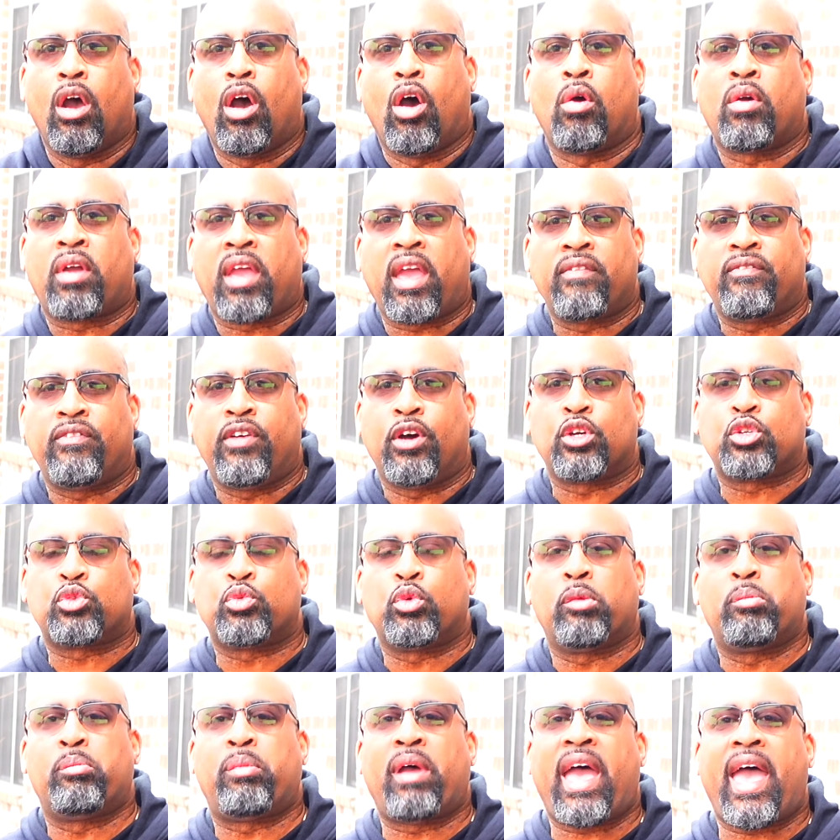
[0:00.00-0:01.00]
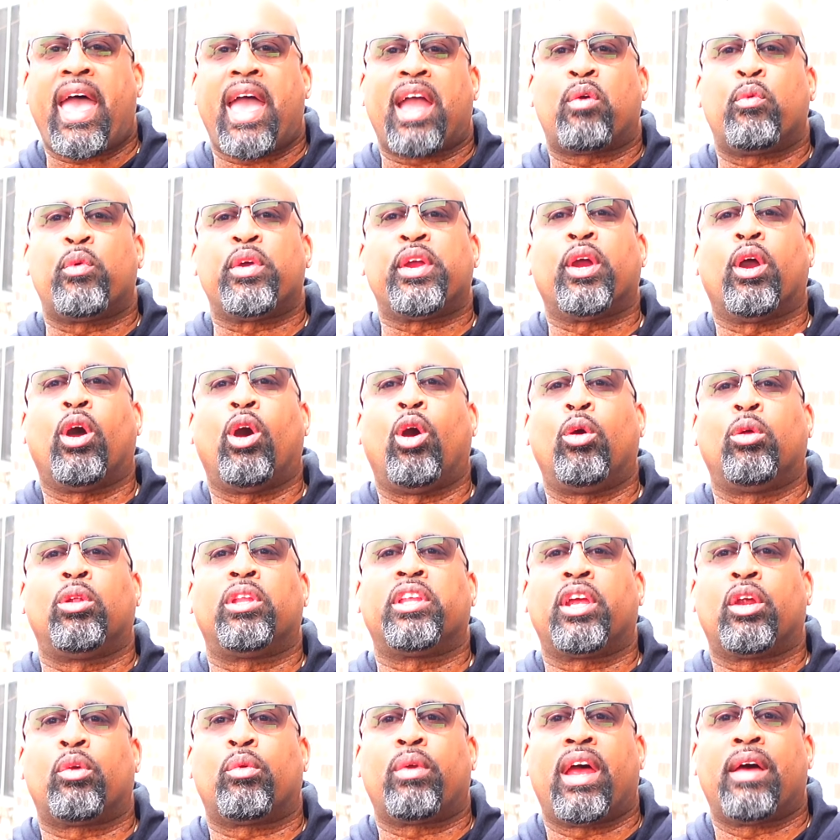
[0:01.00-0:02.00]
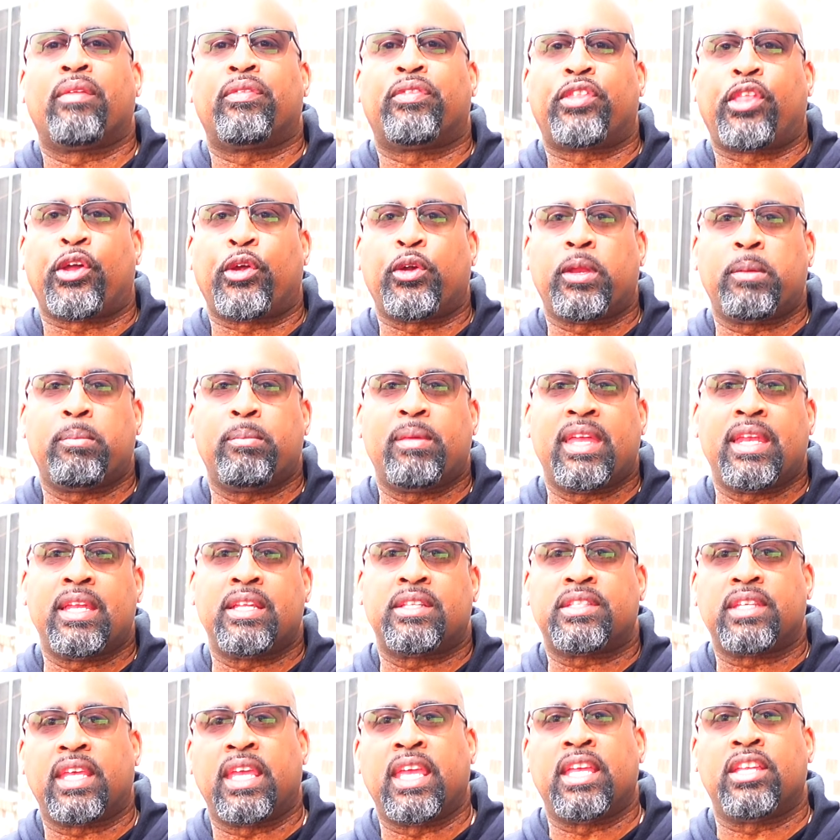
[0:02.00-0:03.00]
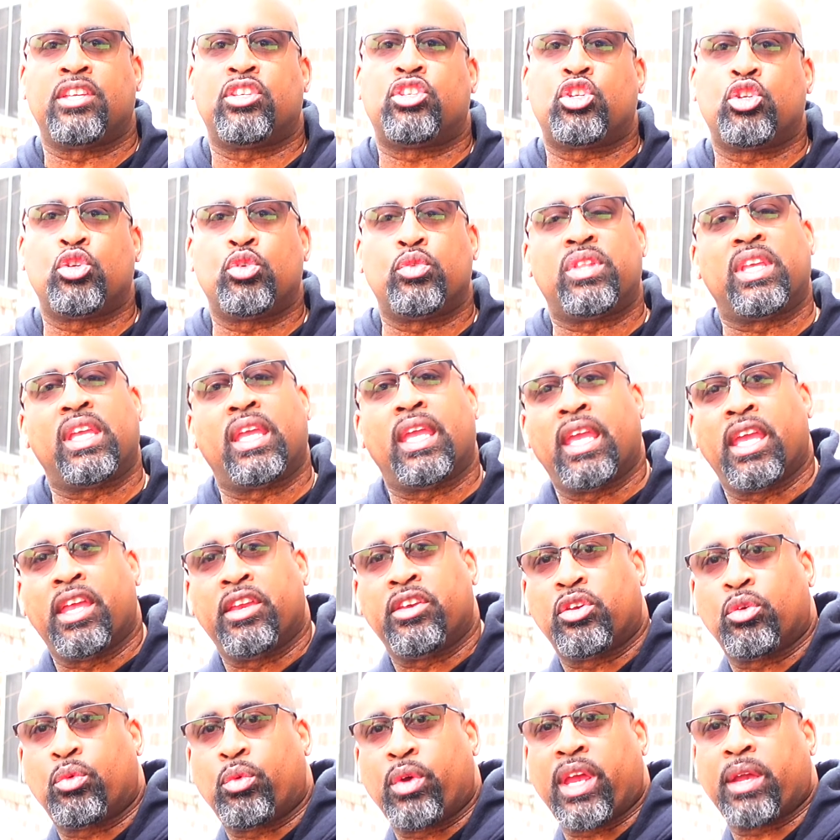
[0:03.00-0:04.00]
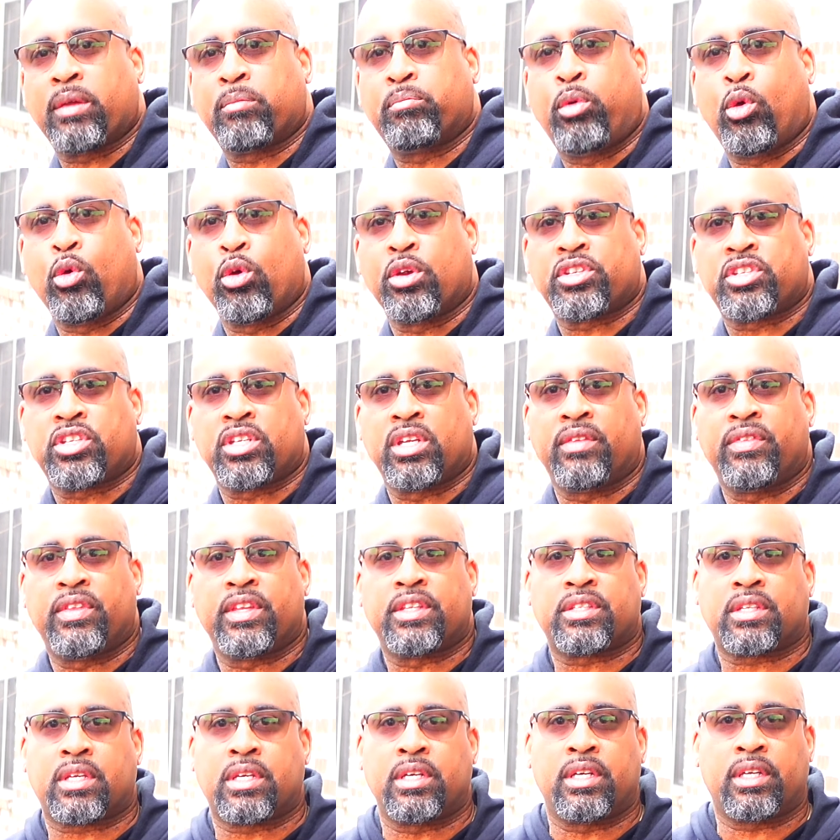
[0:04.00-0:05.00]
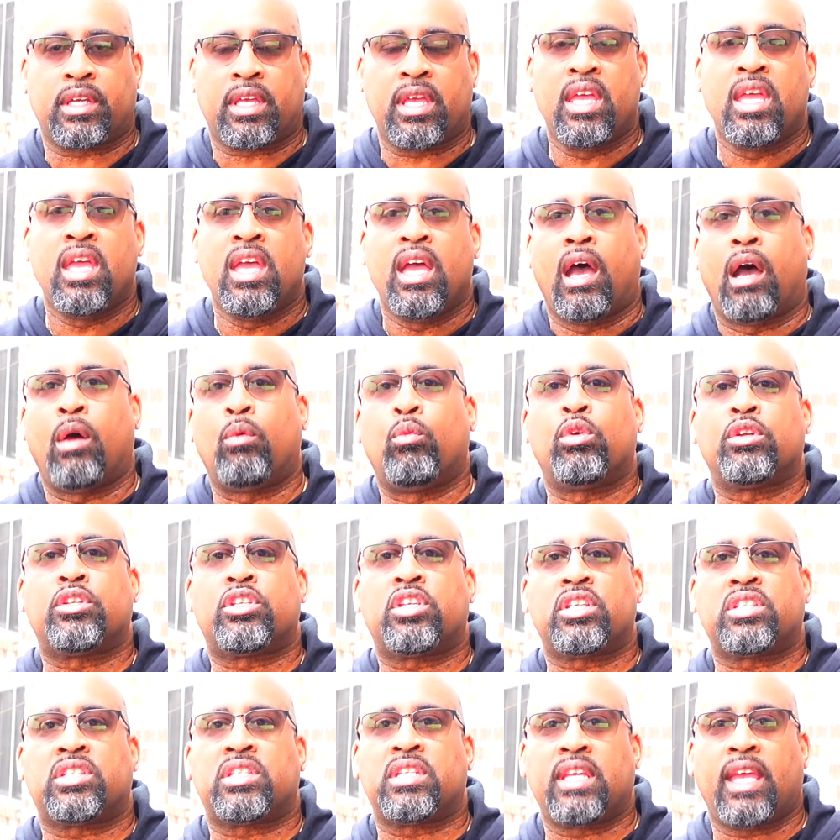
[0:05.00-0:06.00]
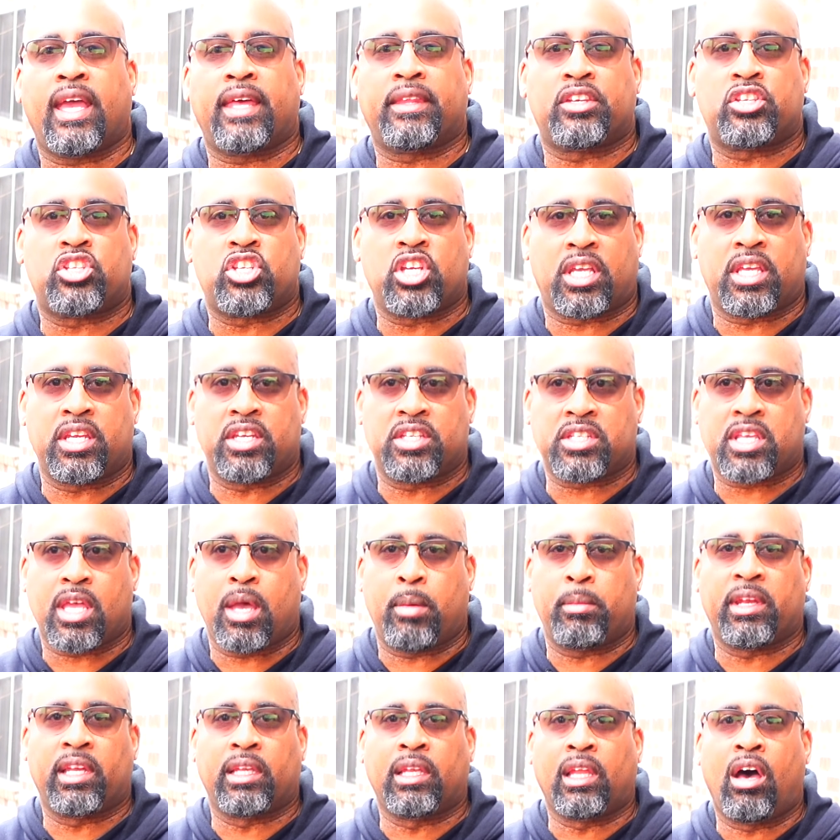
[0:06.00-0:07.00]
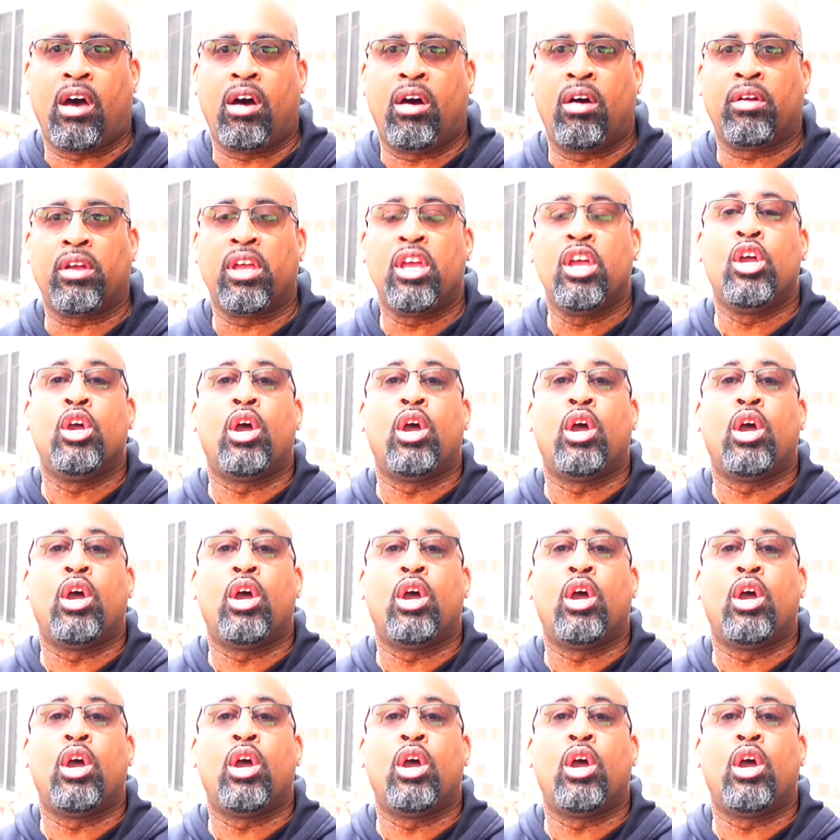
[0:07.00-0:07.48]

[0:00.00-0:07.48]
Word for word: Okay, folks, we're back. We're only around 30 minutes into the indirect portion of this cook. I want you to see how the chicken is coming along.